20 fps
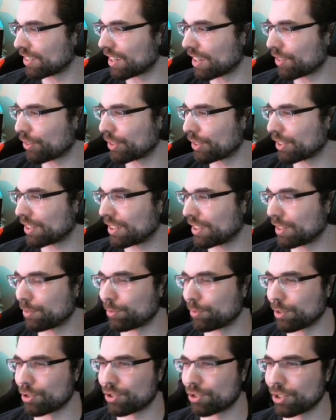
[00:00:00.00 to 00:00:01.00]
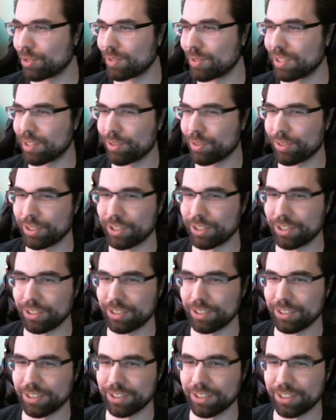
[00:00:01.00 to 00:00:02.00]
I think if we show
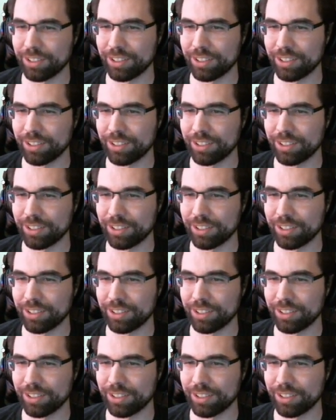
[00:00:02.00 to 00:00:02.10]
anything